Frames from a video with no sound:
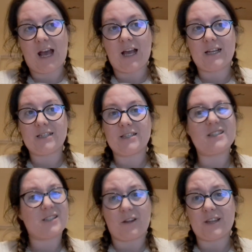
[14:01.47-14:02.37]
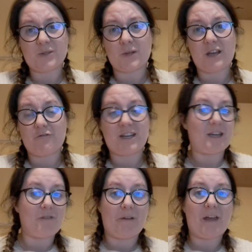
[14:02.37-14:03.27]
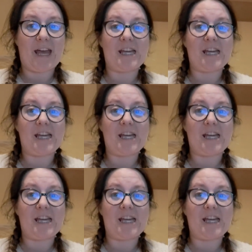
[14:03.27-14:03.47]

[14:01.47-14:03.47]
and start things when they're ready around that